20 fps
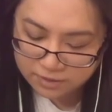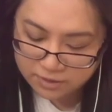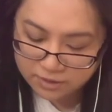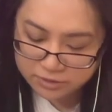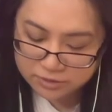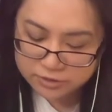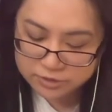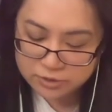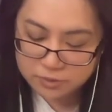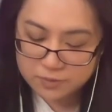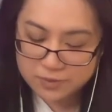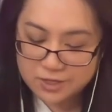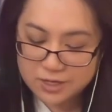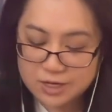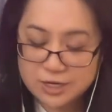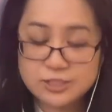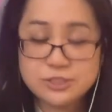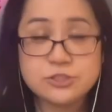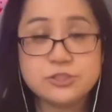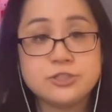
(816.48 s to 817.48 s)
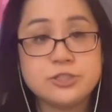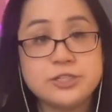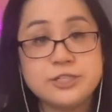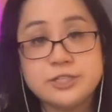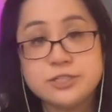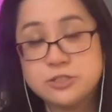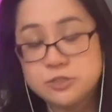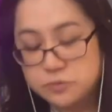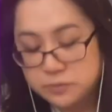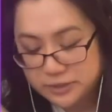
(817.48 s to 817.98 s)
So
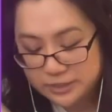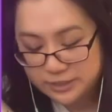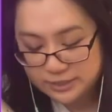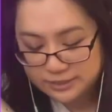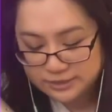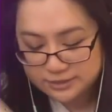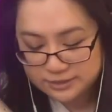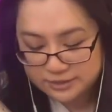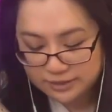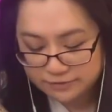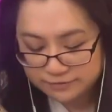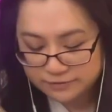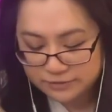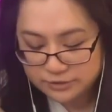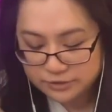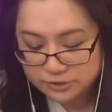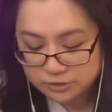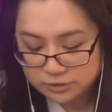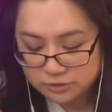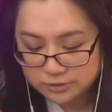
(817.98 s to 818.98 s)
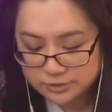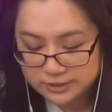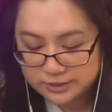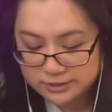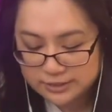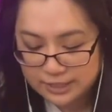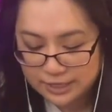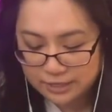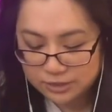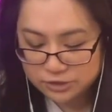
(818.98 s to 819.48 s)
127
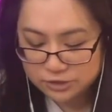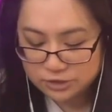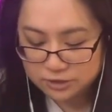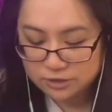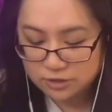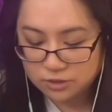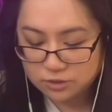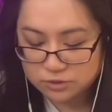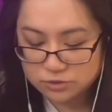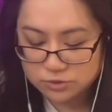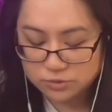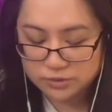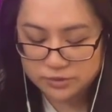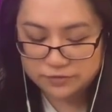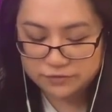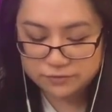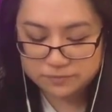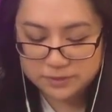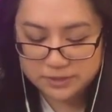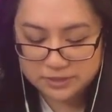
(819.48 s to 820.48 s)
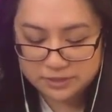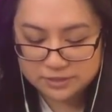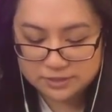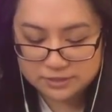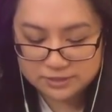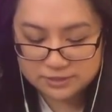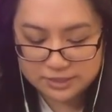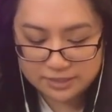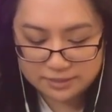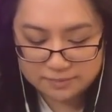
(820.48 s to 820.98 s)
degrees actually also gives me the
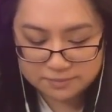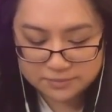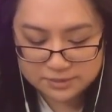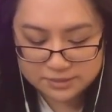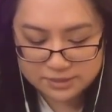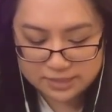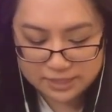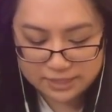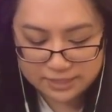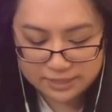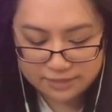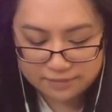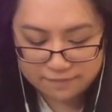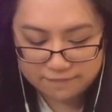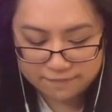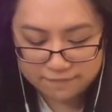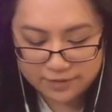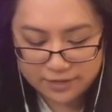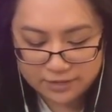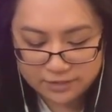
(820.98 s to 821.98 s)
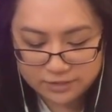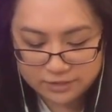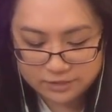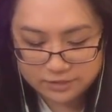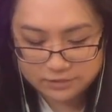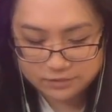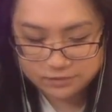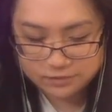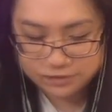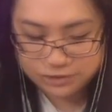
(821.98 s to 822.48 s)
same sine value.
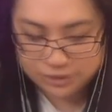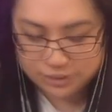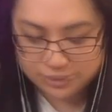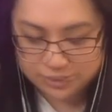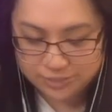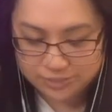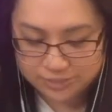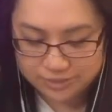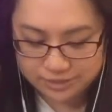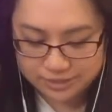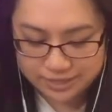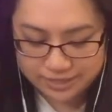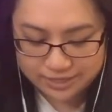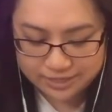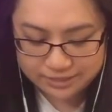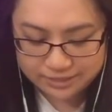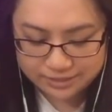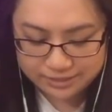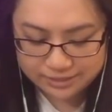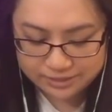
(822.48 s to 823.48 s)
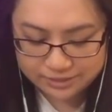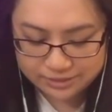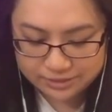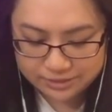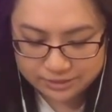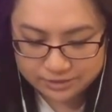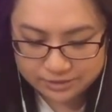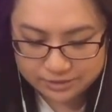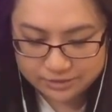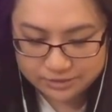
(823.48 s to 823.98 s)
Look at that here.
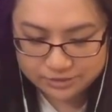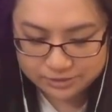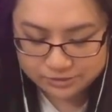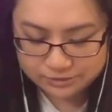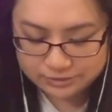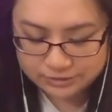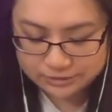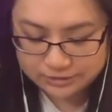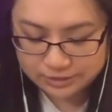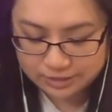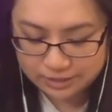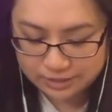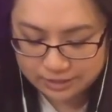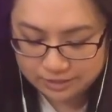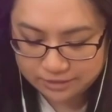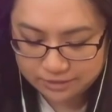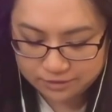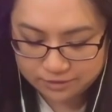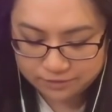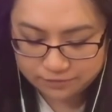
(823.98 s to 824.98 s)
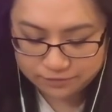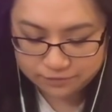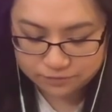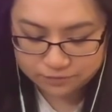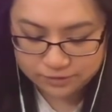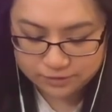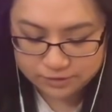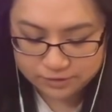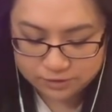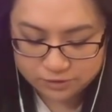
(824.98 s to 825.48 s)
Let's do sine of
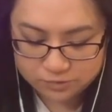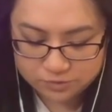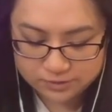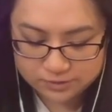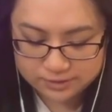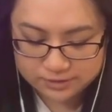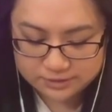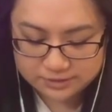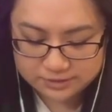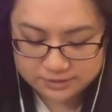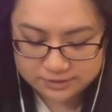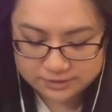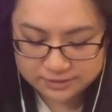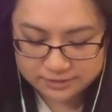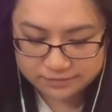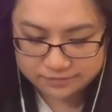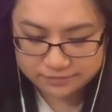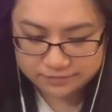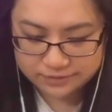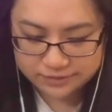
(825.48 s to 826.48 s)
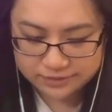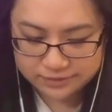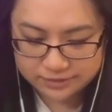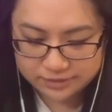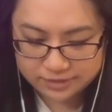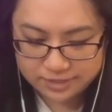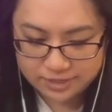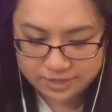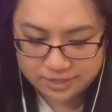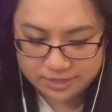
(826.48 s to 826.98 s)
127,
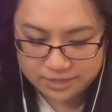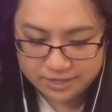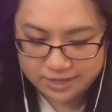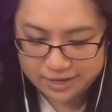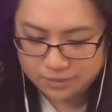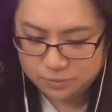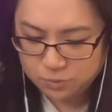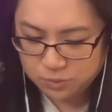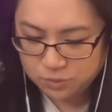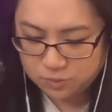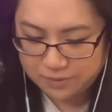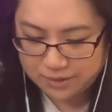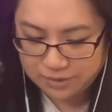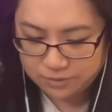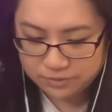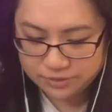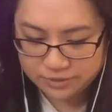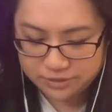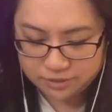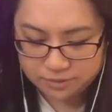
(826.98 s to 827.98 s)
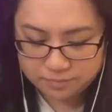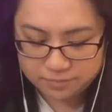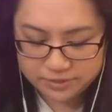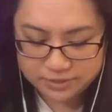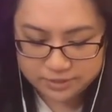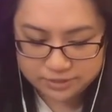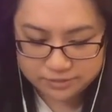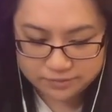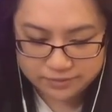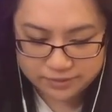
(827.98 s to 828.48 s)
and we're rounding a
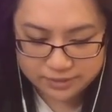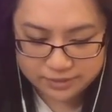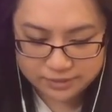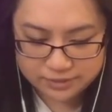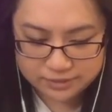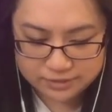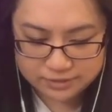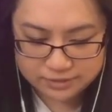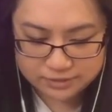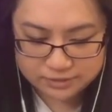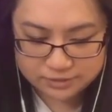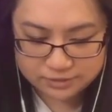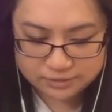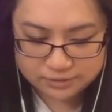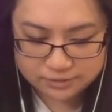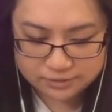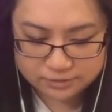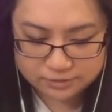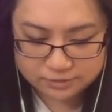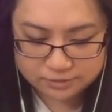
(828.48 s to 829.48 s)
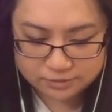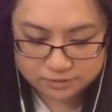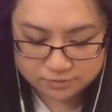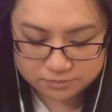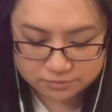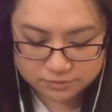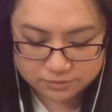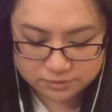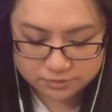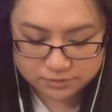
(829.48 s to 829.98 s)
bit, right? So
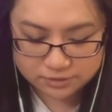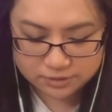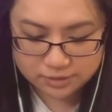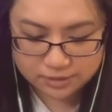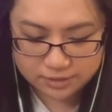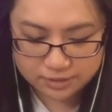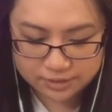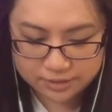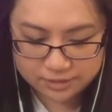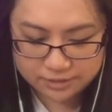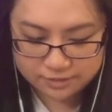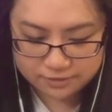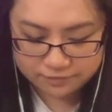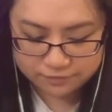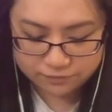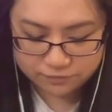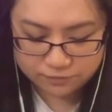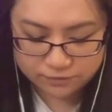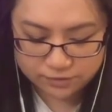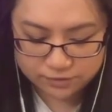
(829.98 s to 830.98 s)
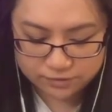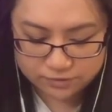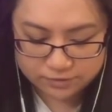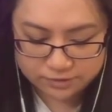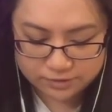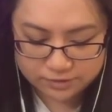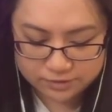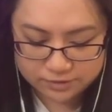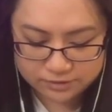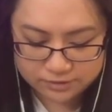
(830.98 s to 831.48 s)
sine of
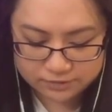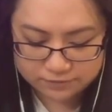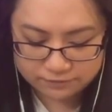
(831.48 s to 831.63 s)
127